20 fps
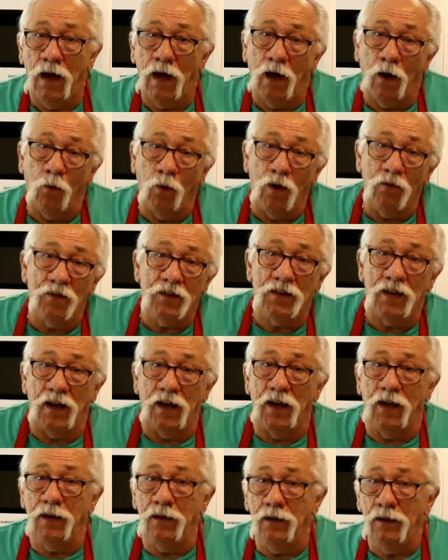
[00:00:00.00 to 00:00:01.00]
However,
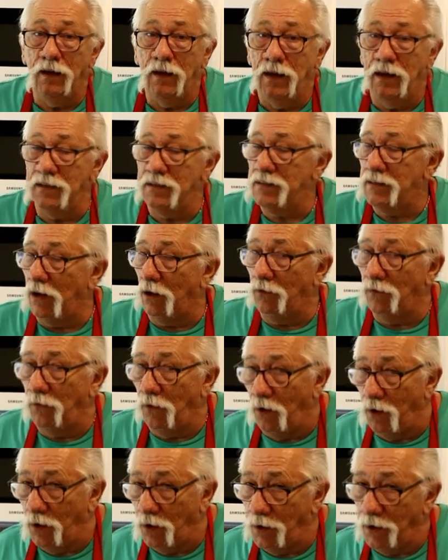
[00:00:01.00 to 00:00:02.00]
today in South
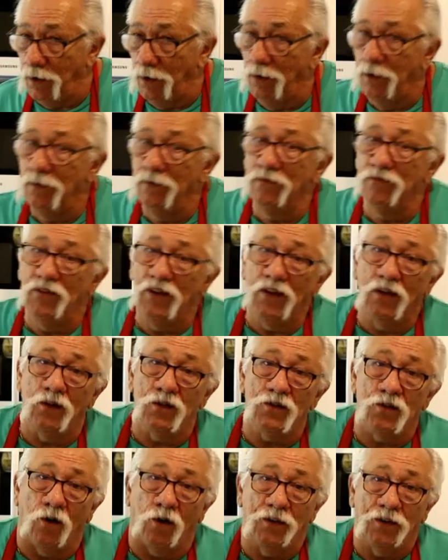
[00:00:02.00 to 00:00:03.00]
Florida, veal
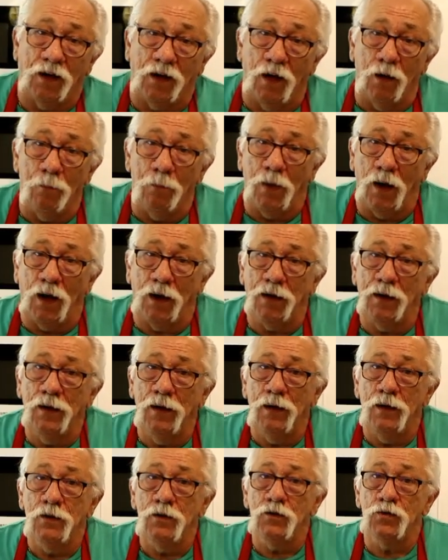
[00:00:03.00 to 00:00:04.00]
is hard to come by,
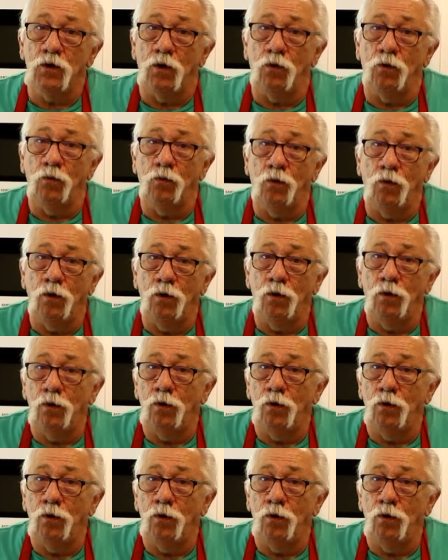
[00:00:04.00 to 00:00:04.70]
so